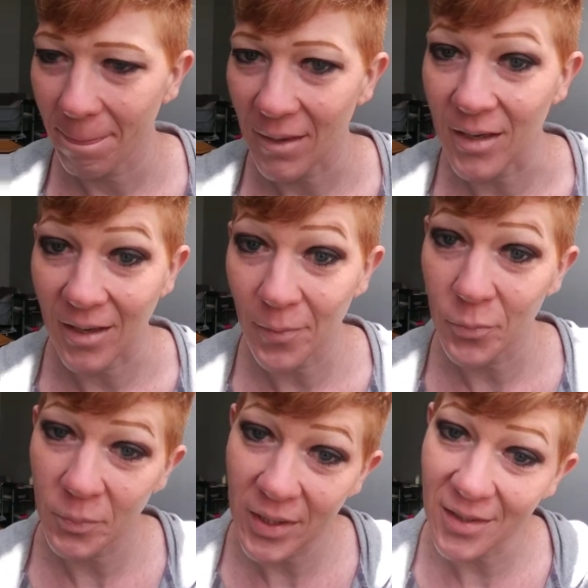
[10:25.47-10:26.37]
He kept
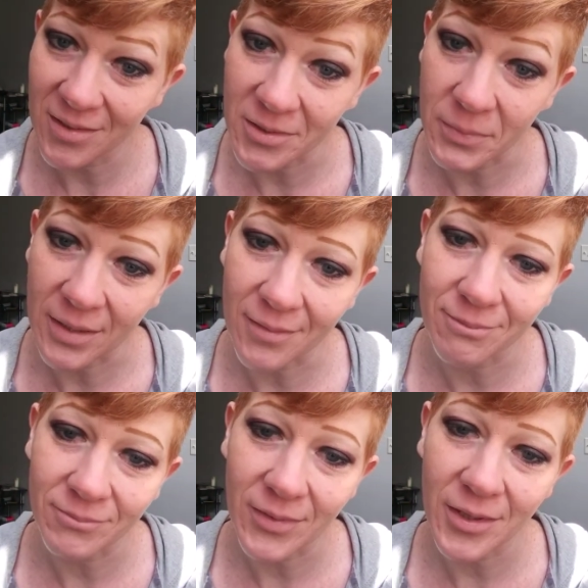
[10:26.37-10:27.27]
repeating to me,
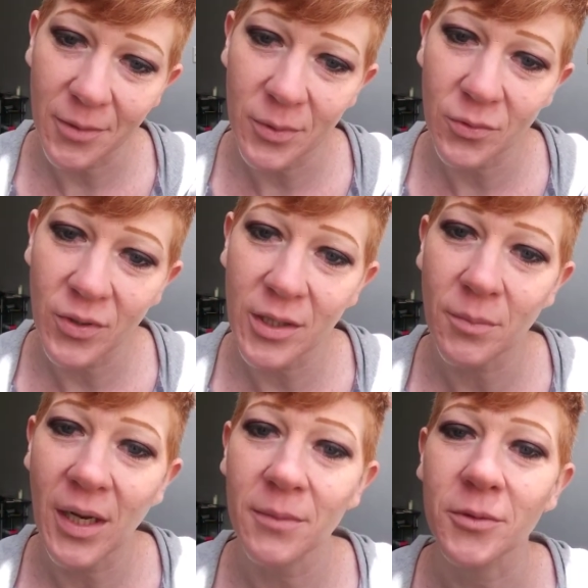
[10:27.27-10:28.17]
get up and read a
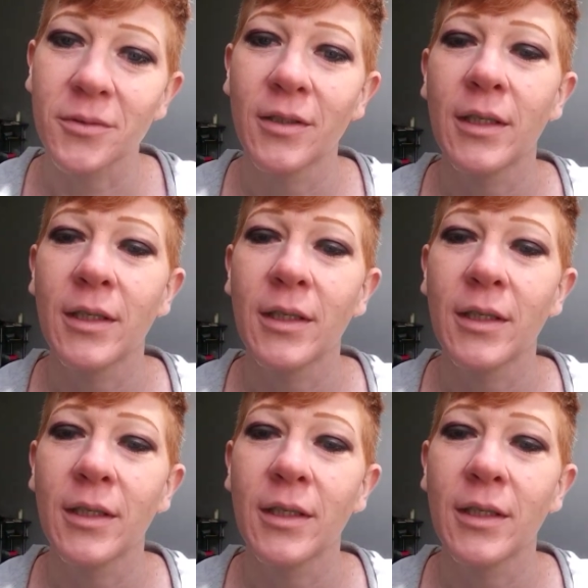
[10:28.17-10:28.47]
Bible.